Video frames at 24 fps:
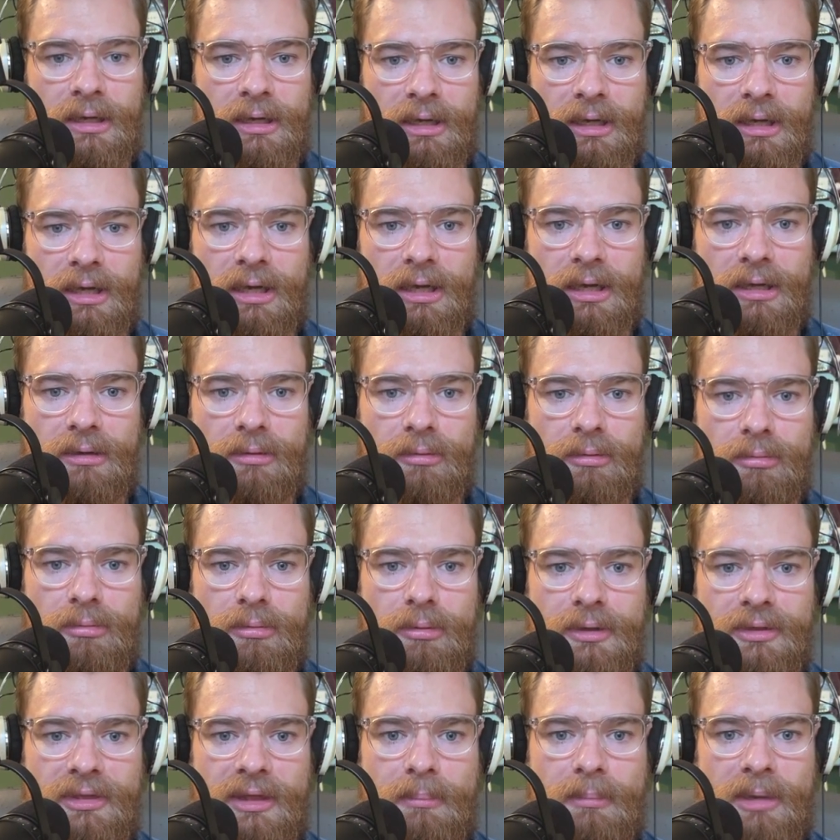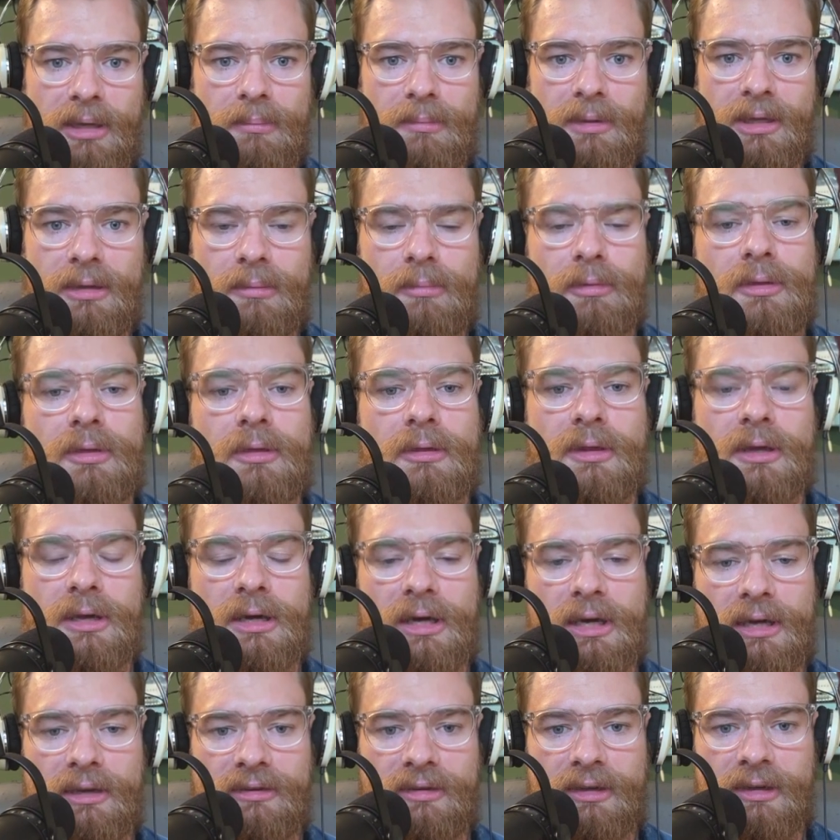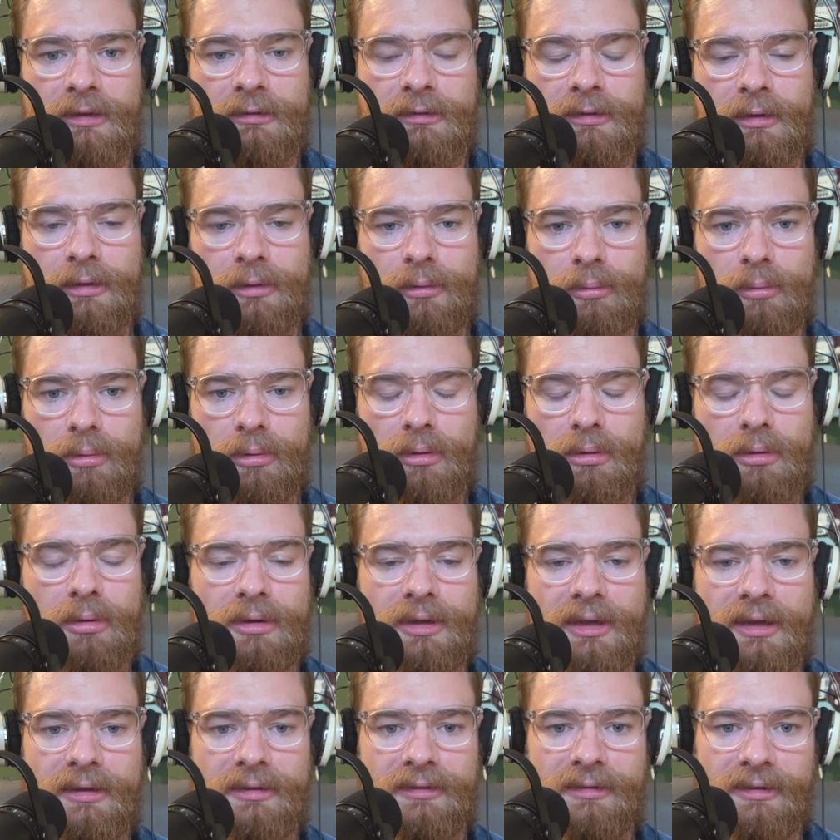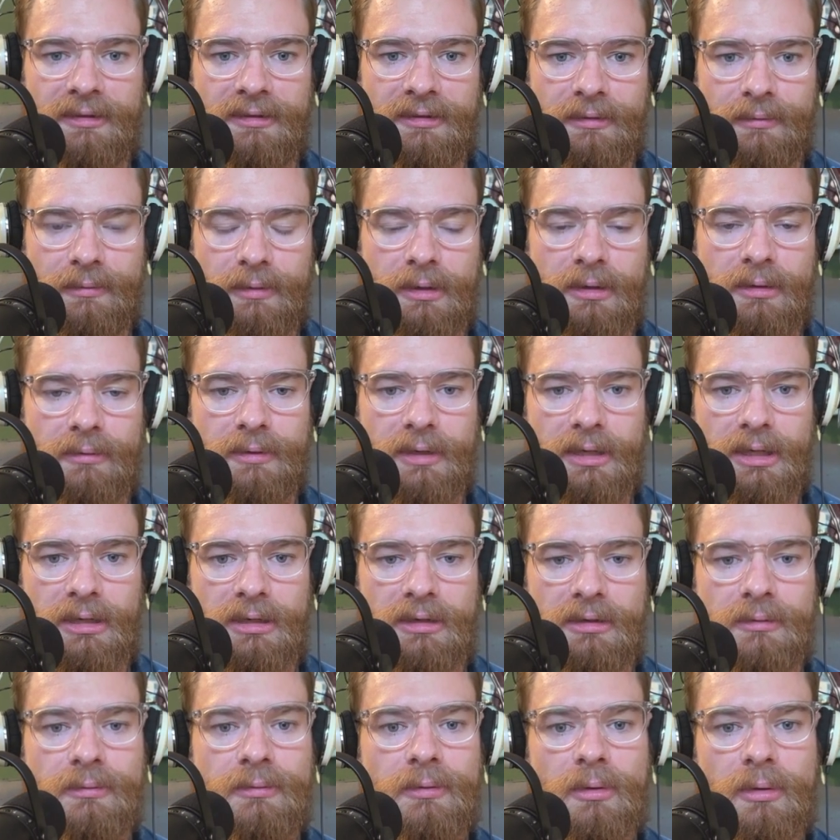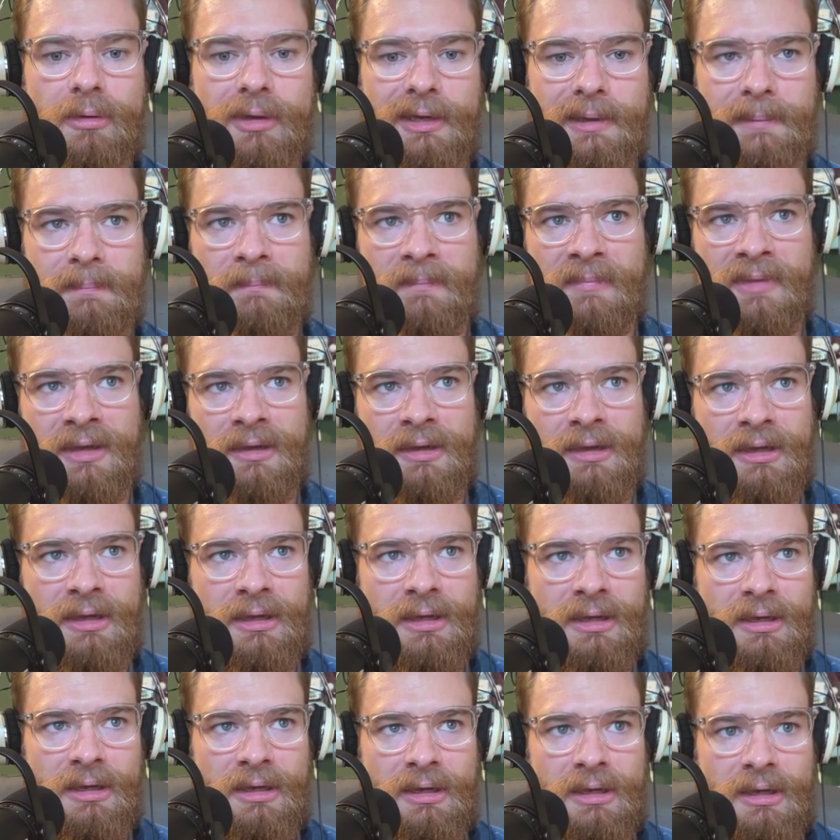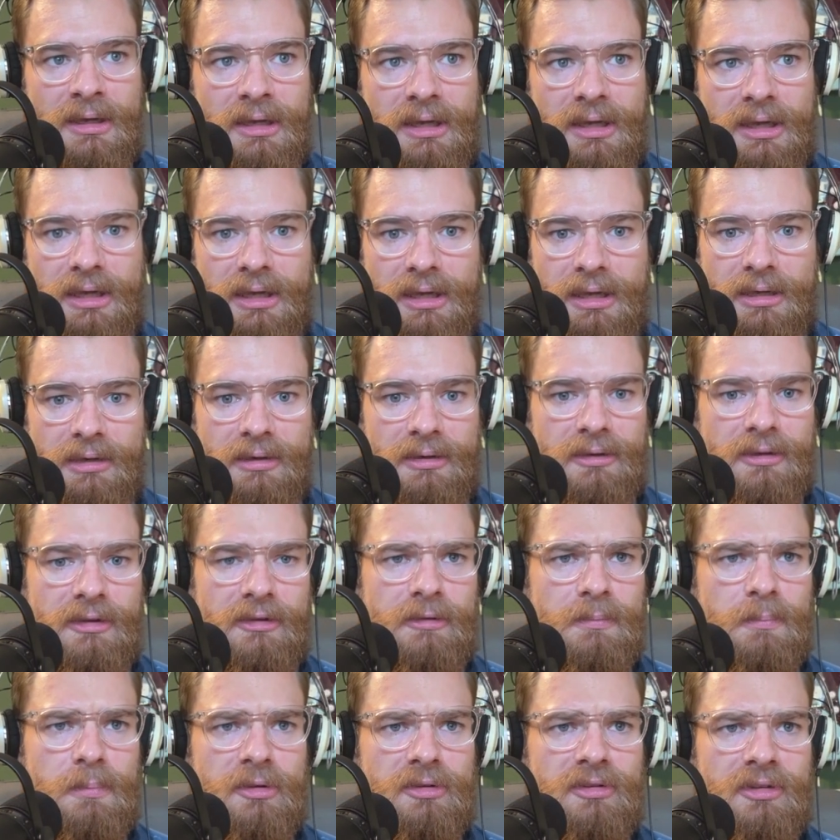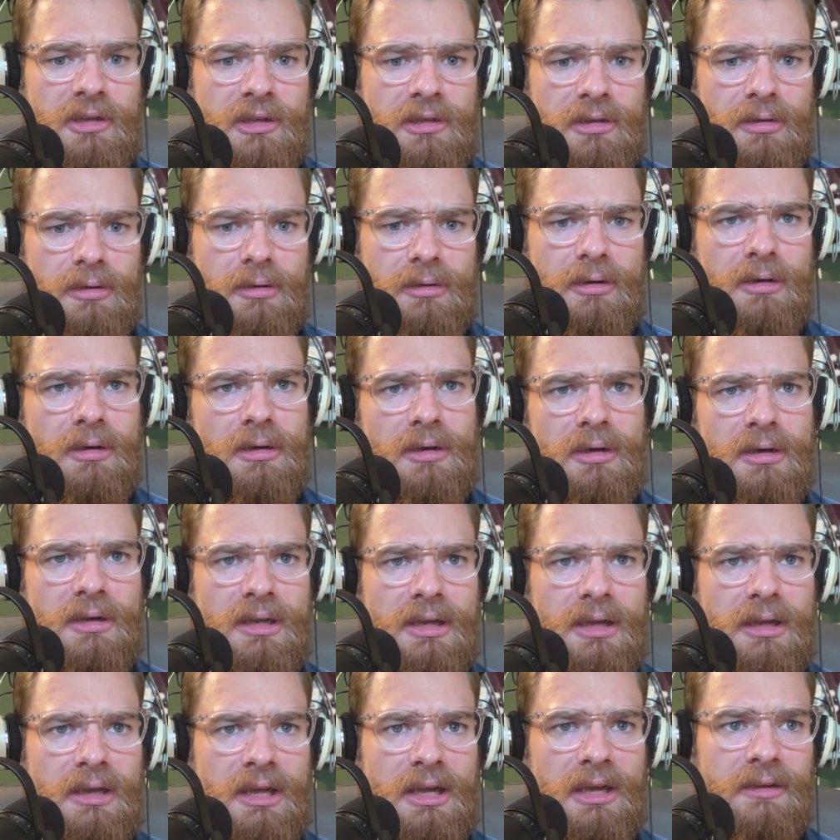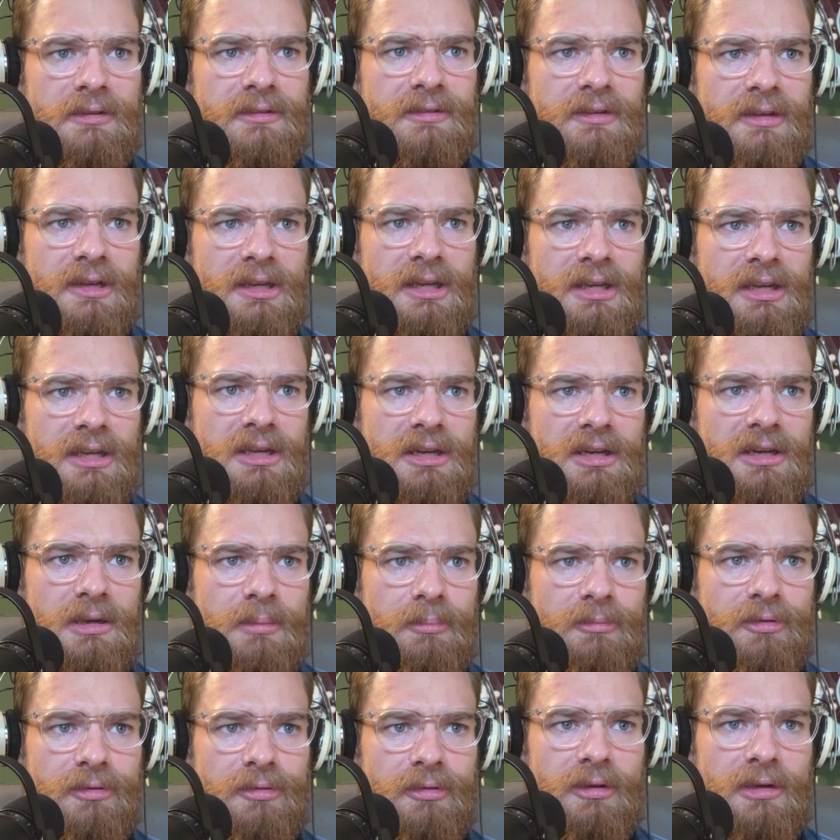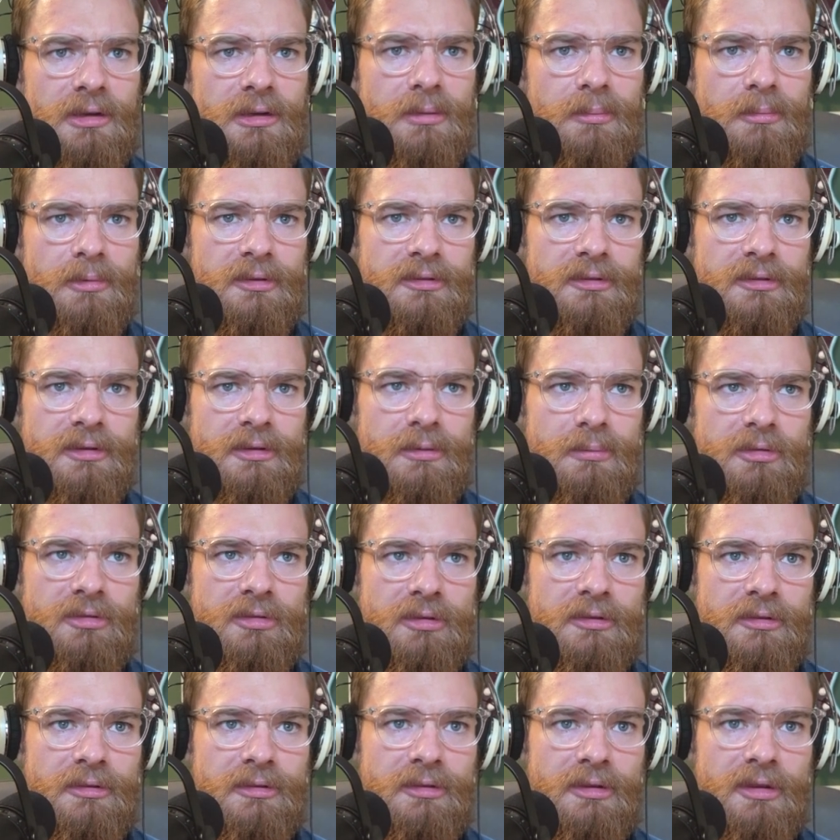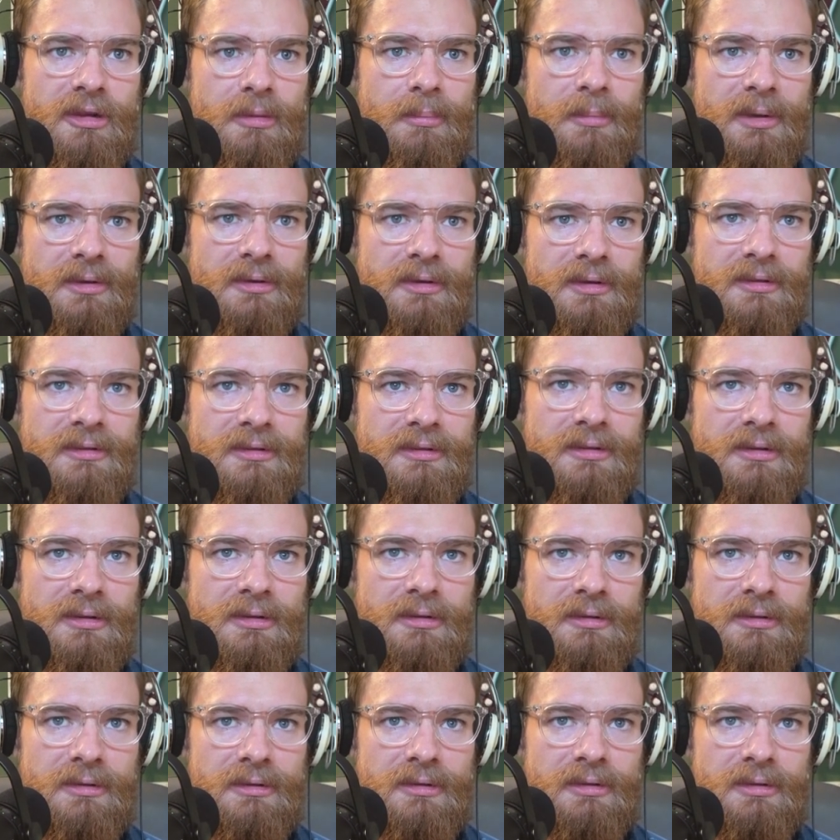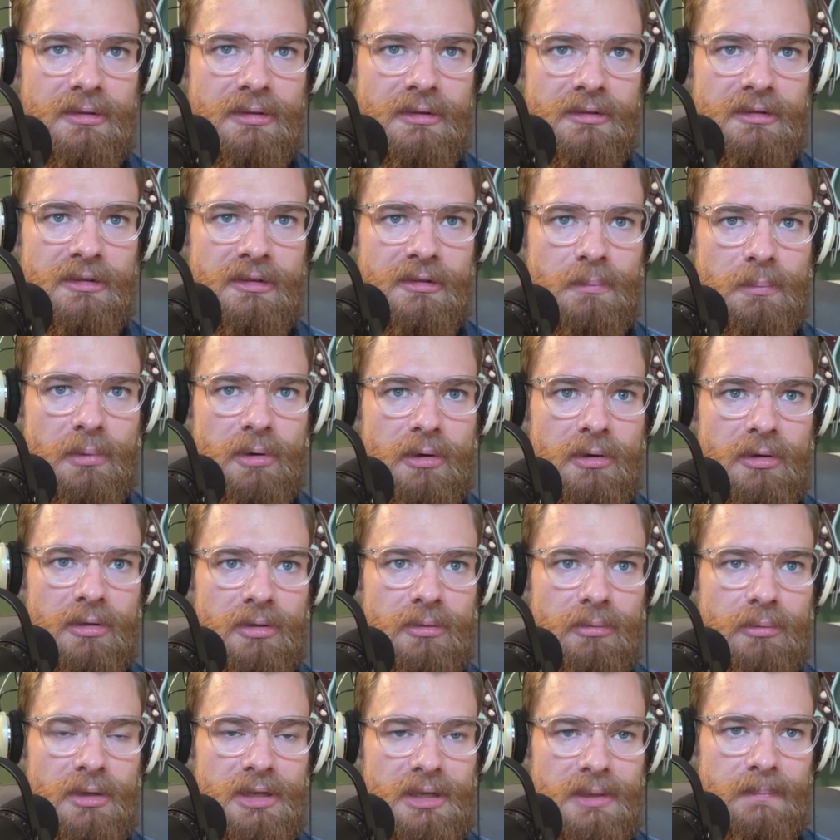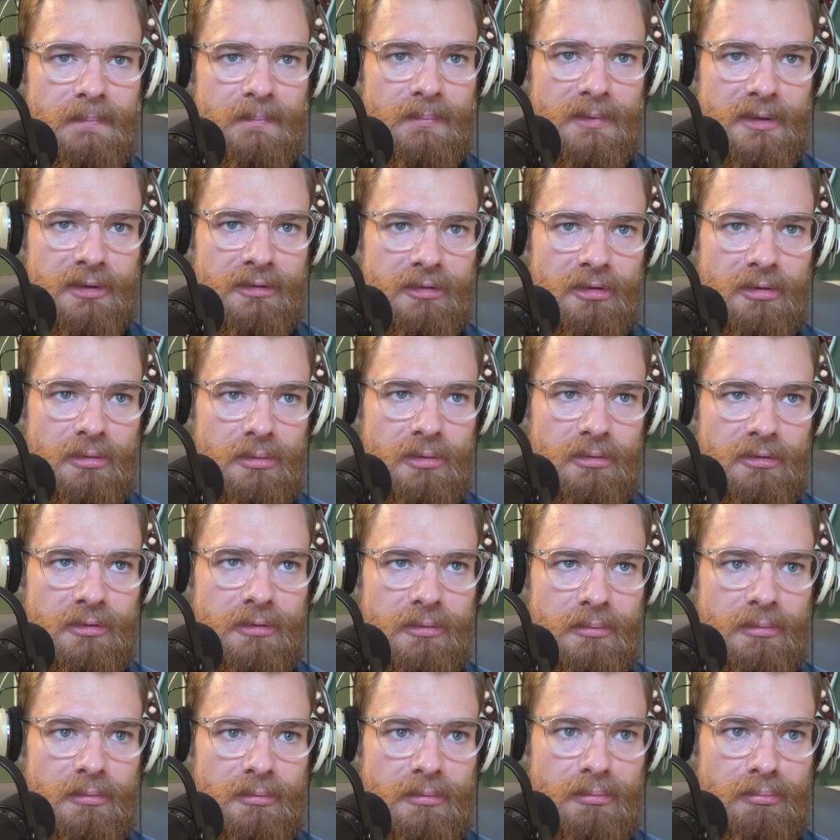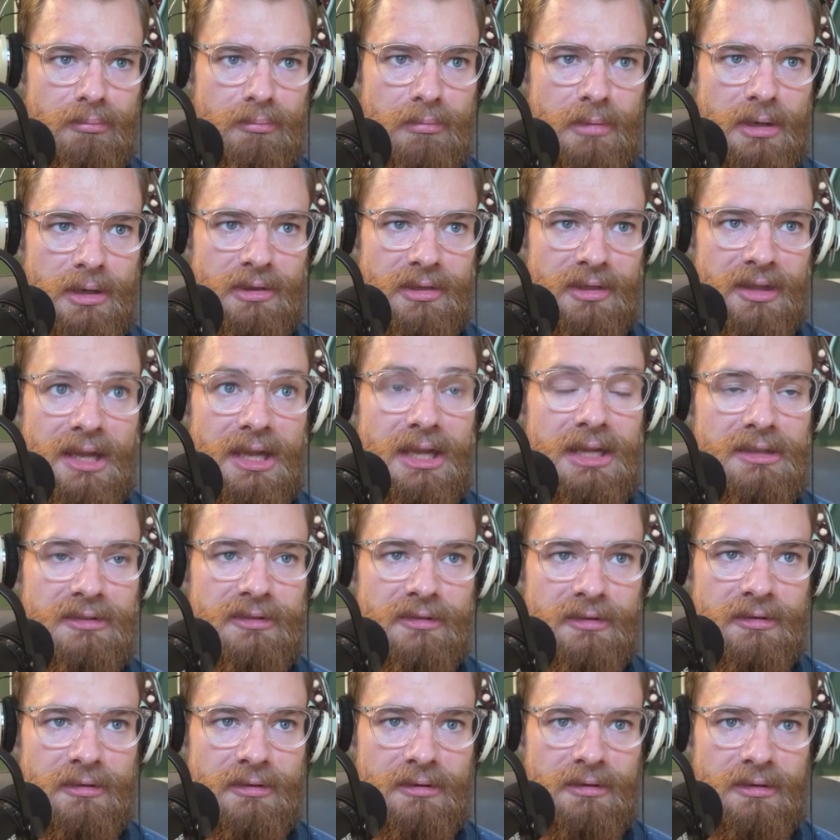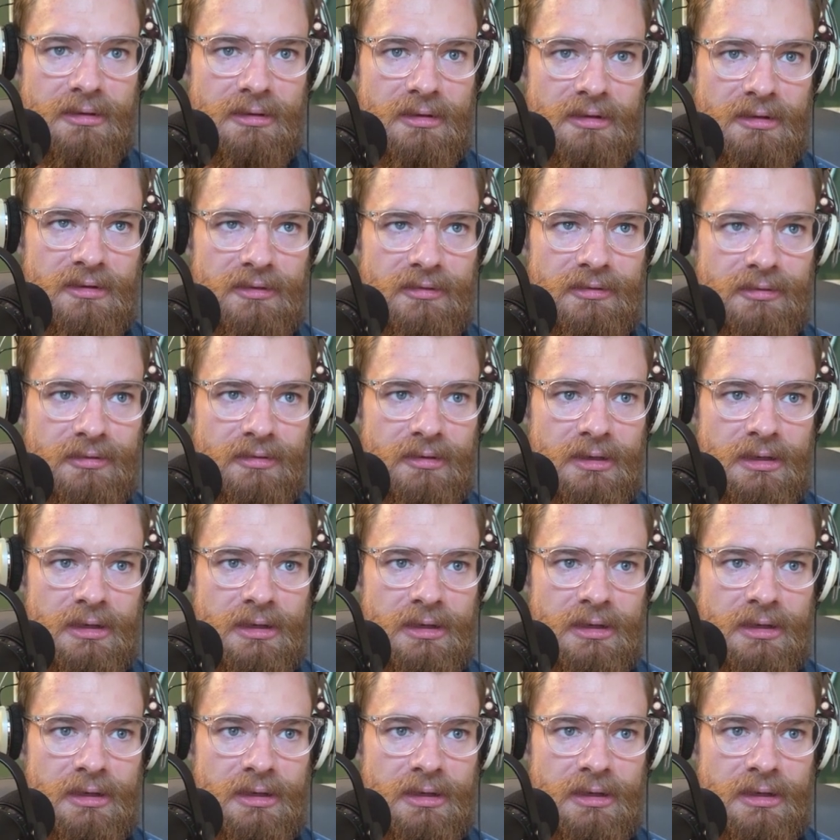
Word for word: and what that might mean within the context of the world as it's evolving and unfolding. And this particular essay comes from, let's see which installment this is. This is part three. So it's month eight of